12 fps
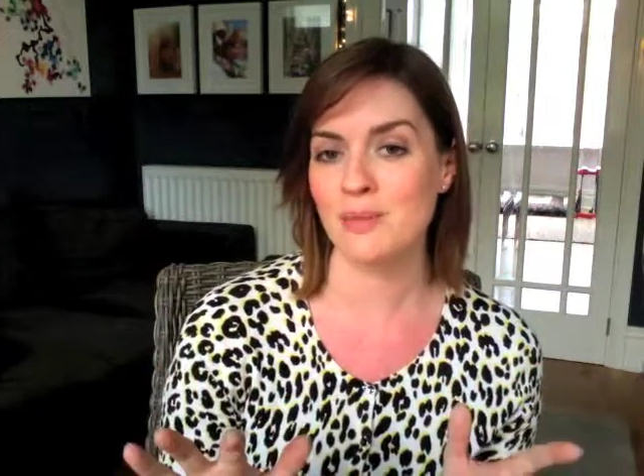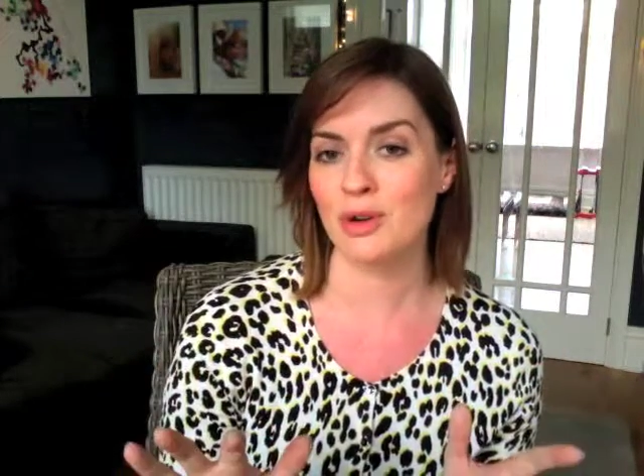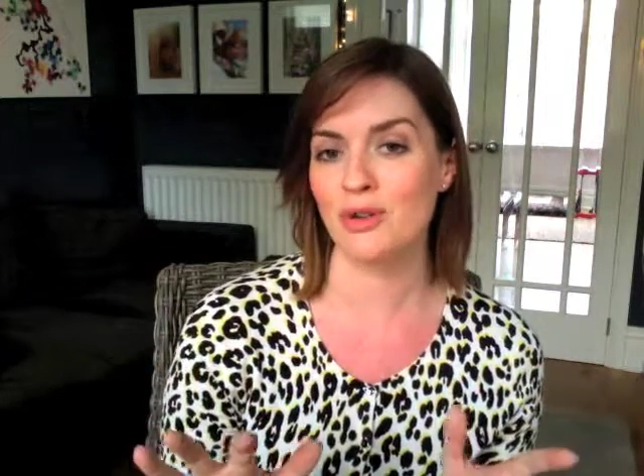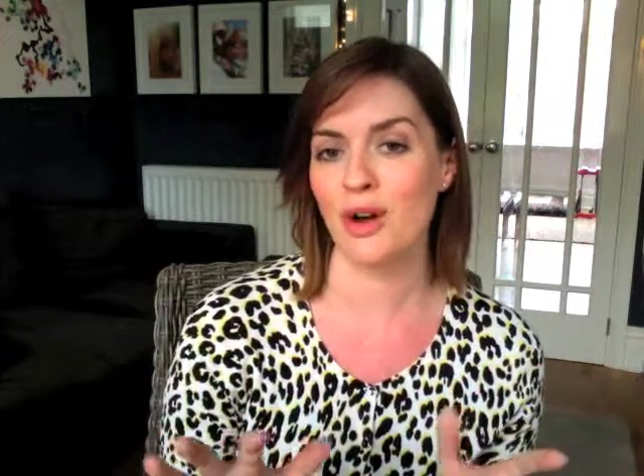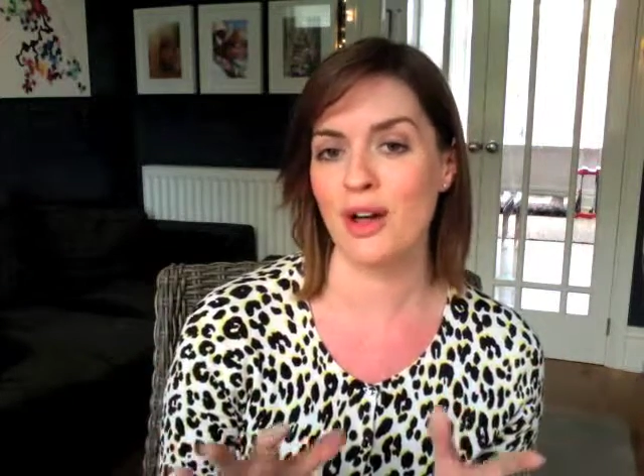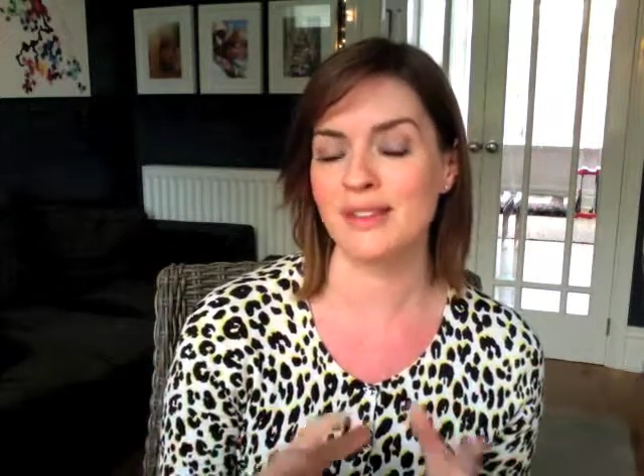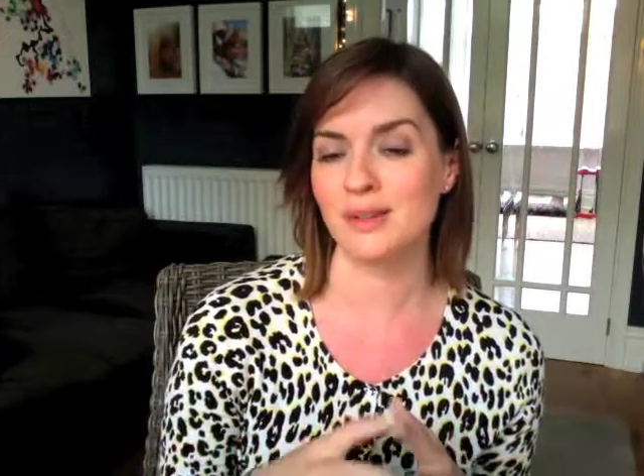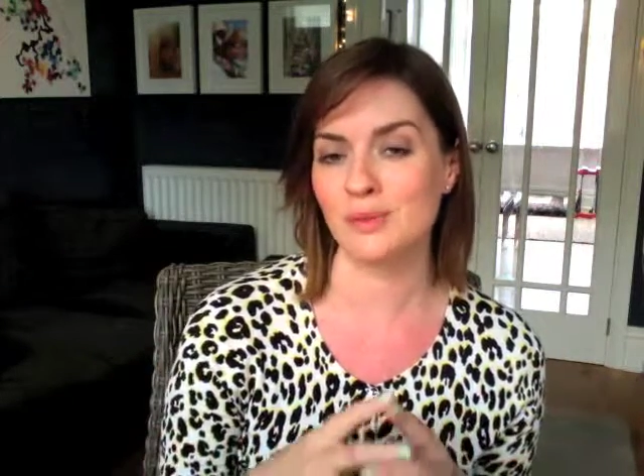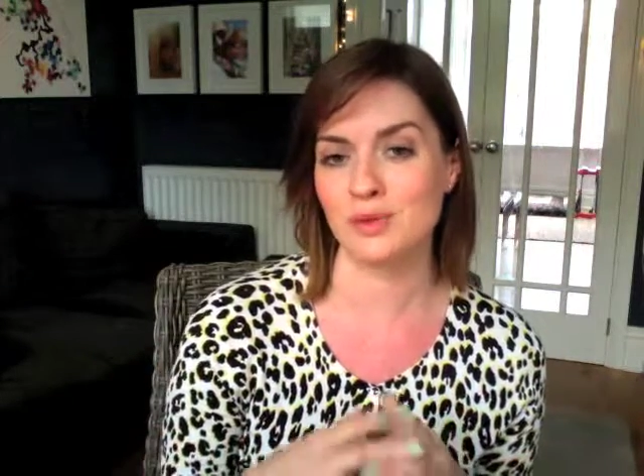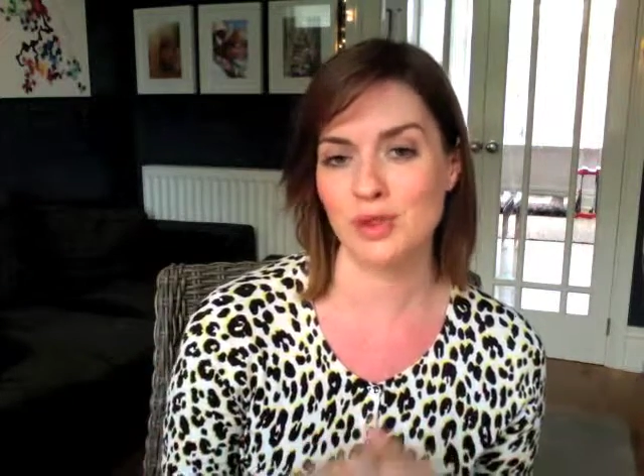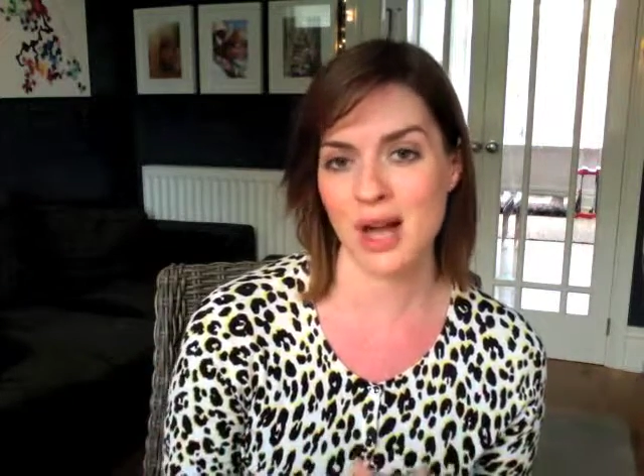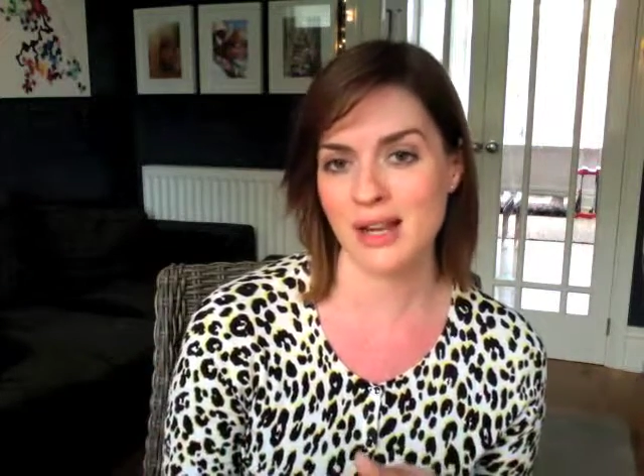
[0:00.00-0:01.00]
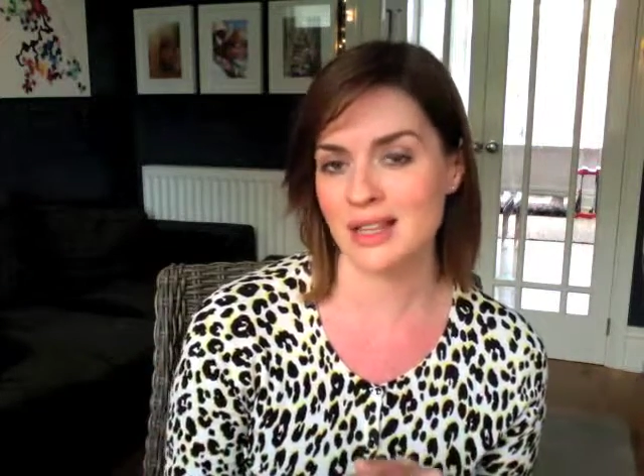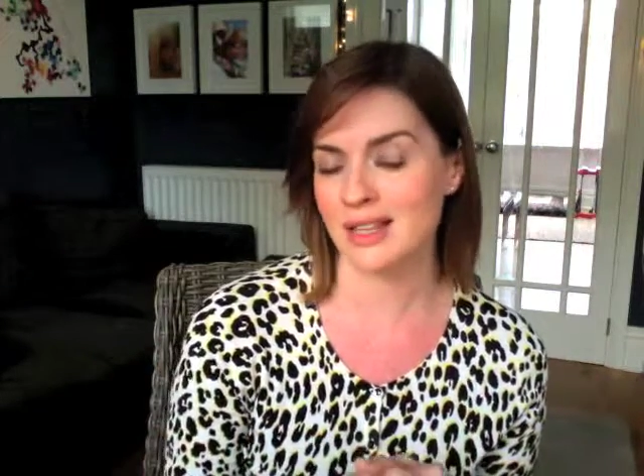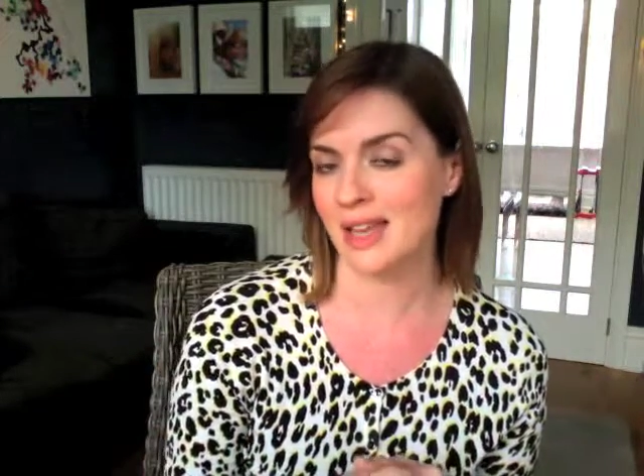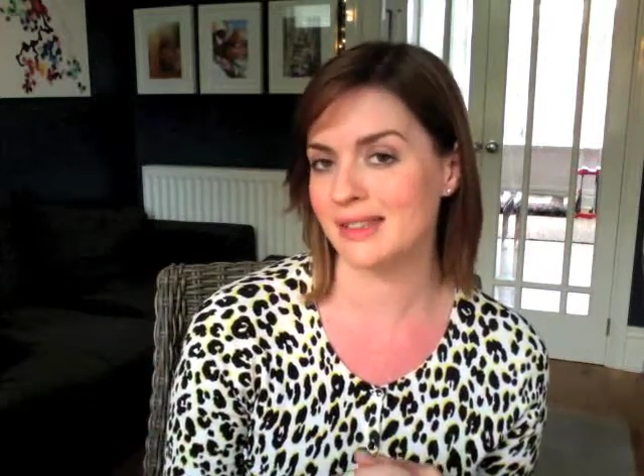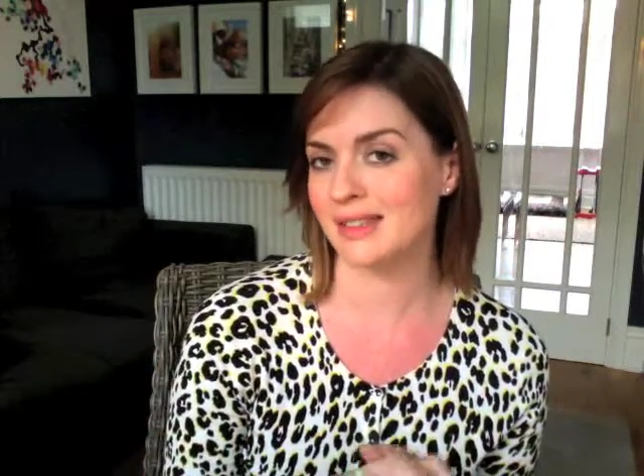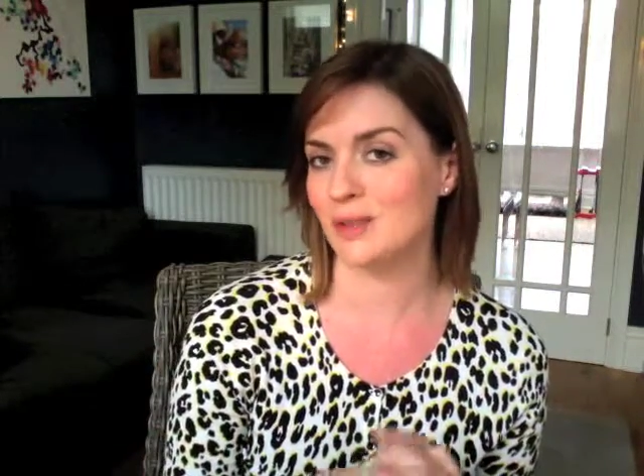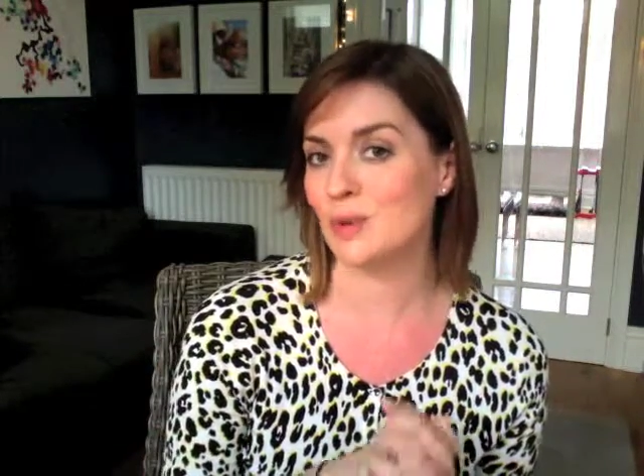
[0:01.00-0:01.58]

across and we tried and tested